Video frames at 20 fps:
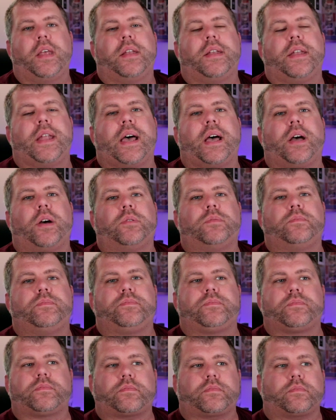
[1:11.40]
Now,
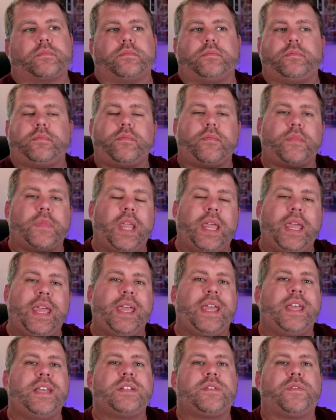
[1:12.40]

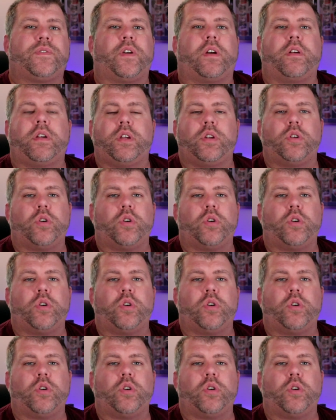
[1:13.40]
it is very